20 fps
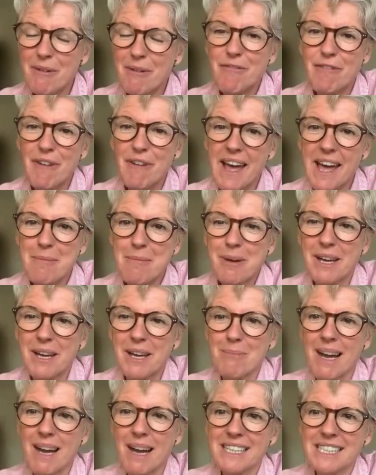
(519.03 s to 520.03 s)
unfair, but in
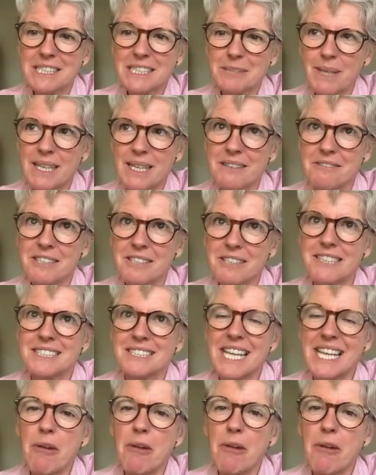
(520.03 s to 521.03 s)
my experience,
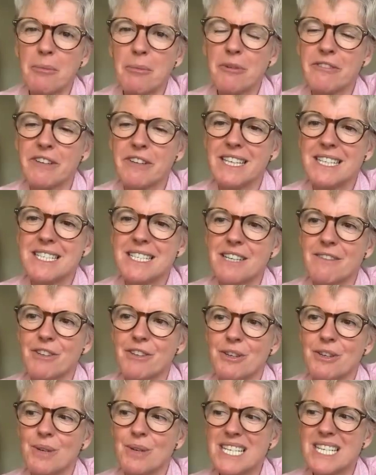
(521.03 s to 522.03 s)
the outcome of an
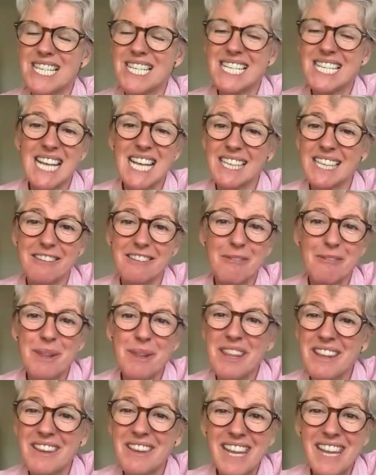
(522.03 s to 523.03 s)
interview is decided
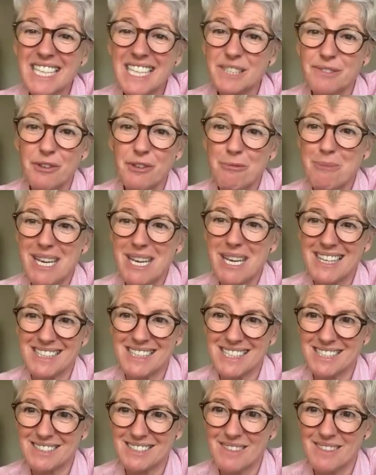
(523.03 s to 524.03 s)
within the next few
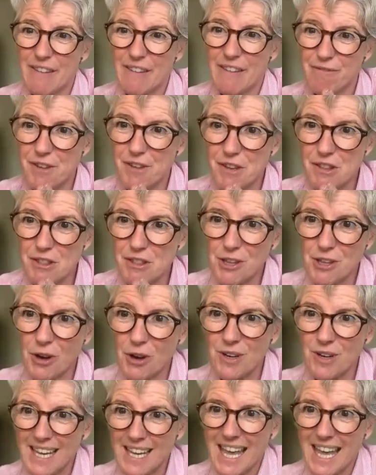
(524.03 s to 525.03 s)
minutes. If you
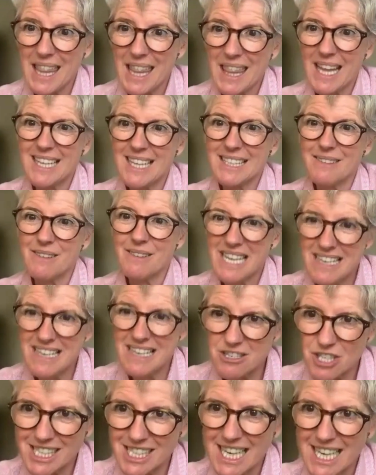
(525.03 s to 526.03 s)
don't get that
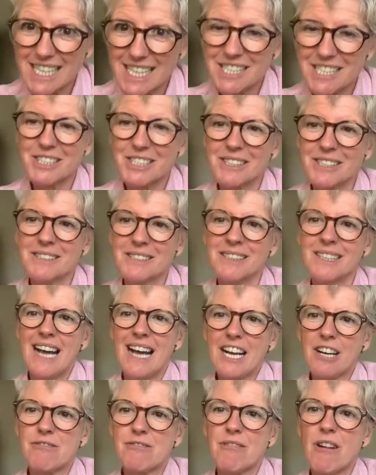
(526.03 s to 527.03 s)
introduction
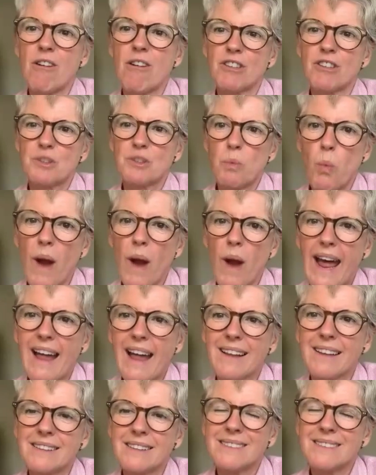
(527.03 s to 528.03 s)
across
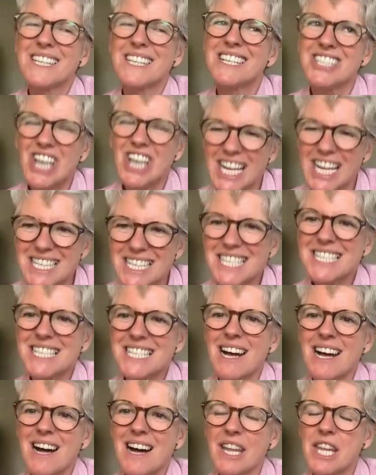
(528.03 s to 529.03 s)
well, the chances
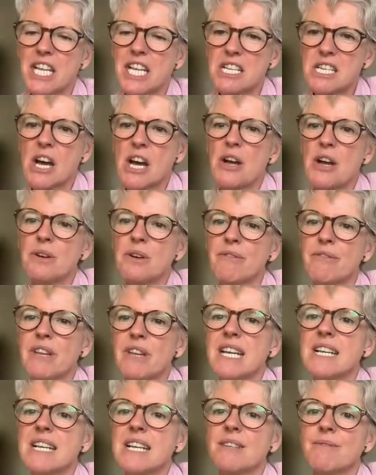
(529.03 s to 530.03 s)
are the tone of the
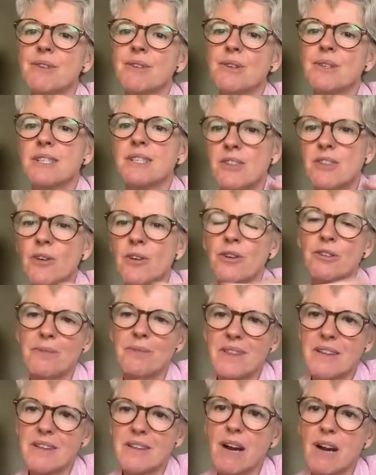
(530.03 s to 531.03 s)
interview is not going to be
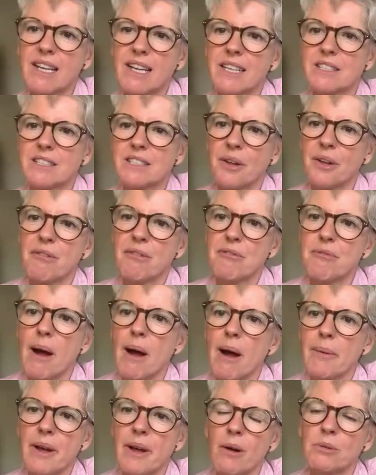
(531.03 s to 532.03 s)
the right tone
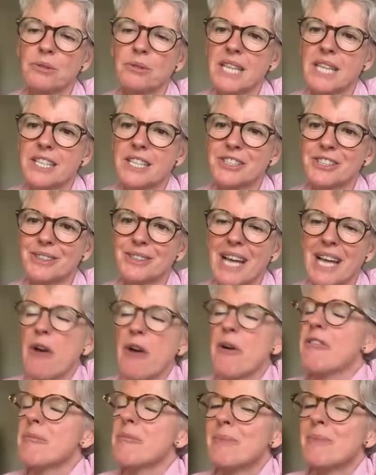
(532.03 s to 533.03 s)
throughout the whole session,
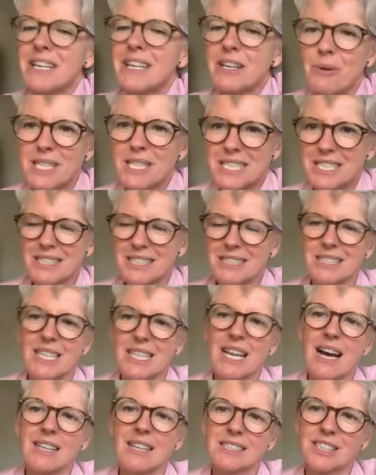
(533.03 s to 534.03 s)
however many questions they
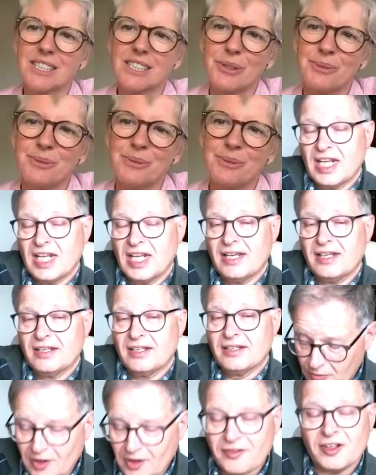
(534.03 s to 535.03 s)
ask you. Yeah,
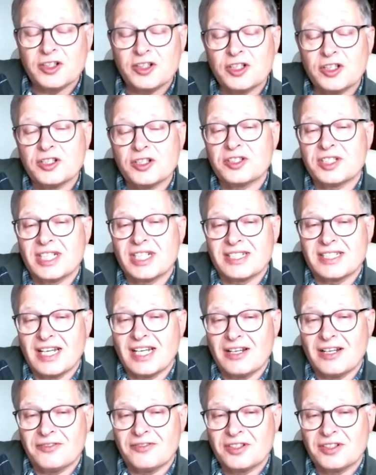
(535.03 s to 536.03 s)
we've introduced
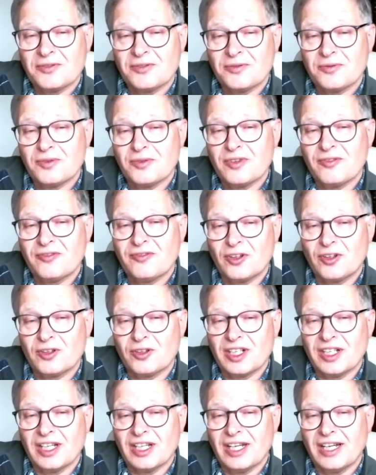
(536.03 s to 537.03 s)
ourselves. We've
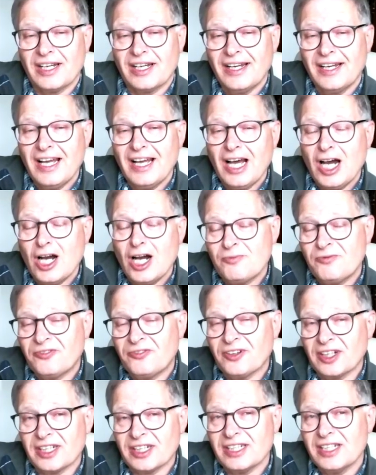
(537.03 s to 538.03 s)
got
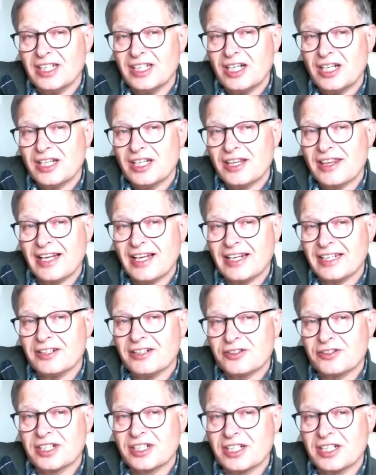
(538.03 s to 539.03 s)
hopefully that
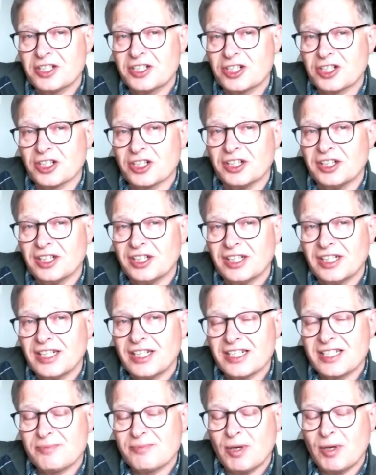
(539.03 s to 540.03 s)
introduction
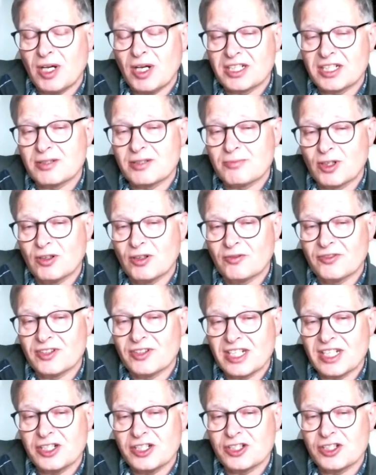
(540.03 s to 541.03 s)
has sparked some
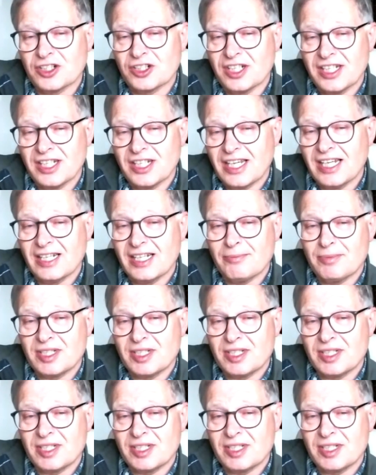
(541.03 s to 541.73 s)
conversation in a